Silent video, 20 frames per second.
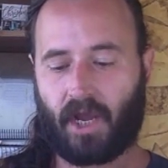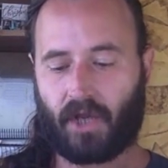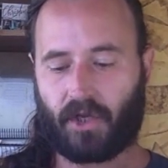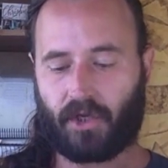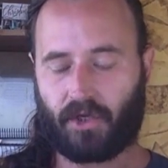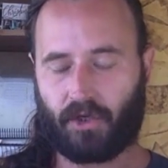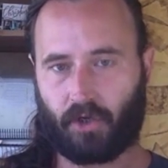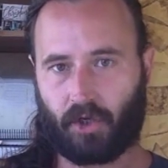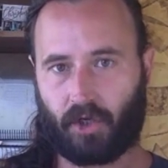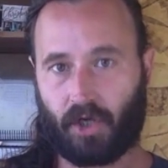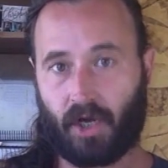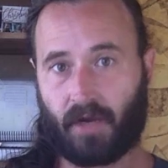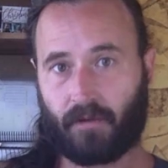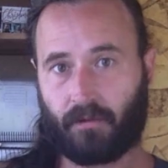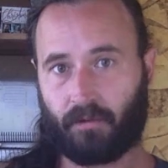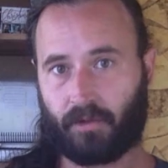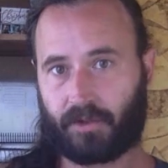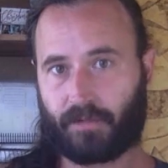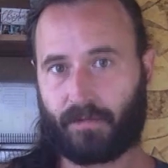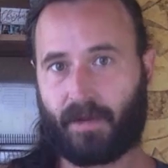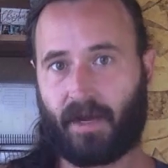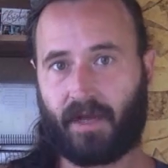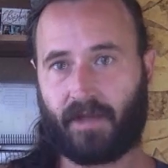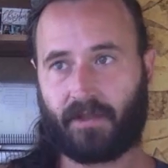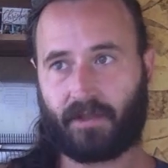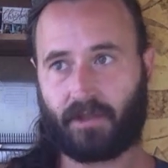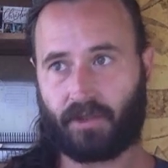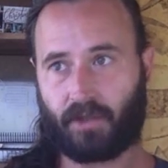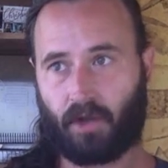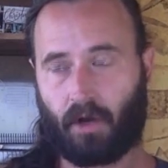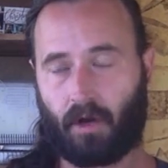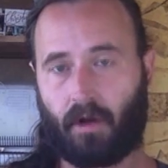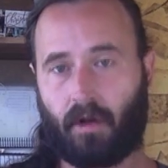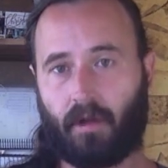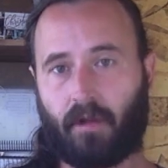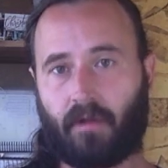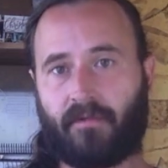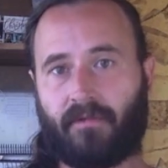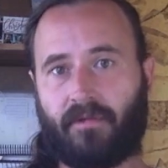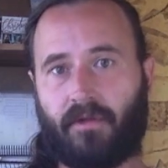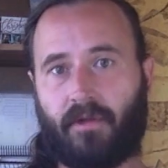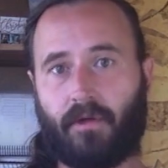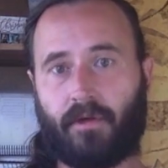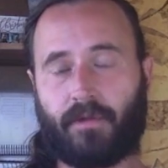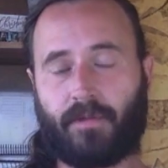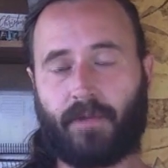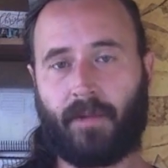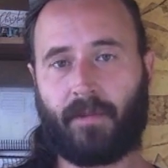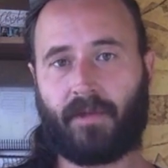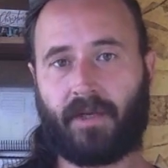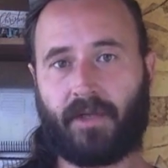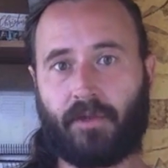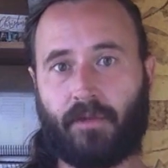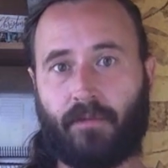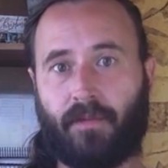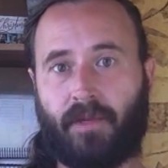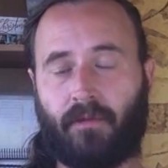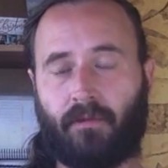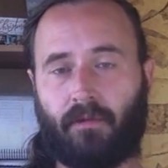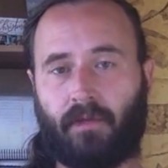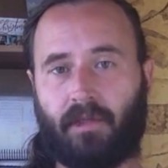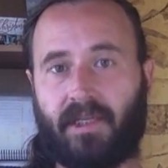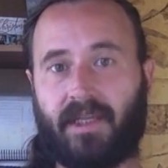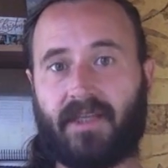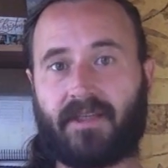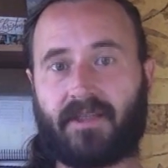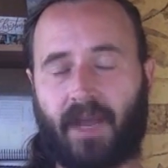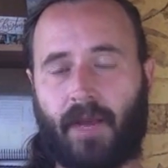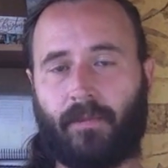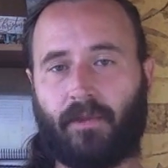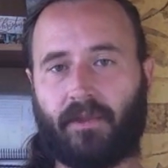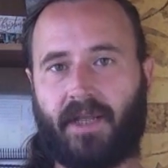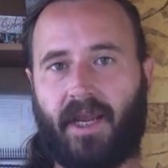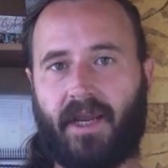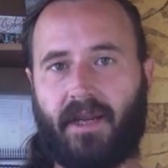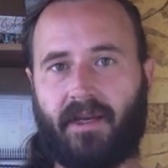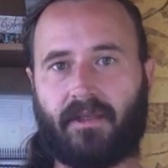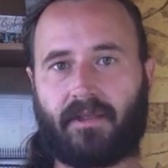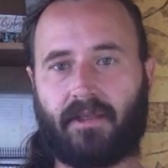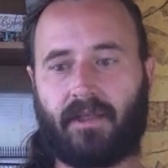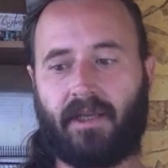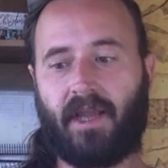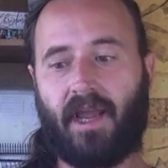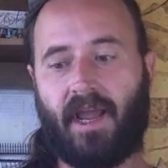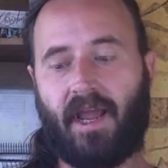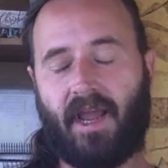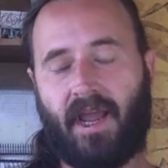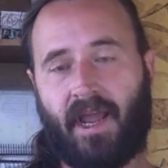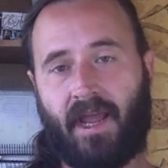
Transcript: your gut responds because all of those peptides are being released simultaneously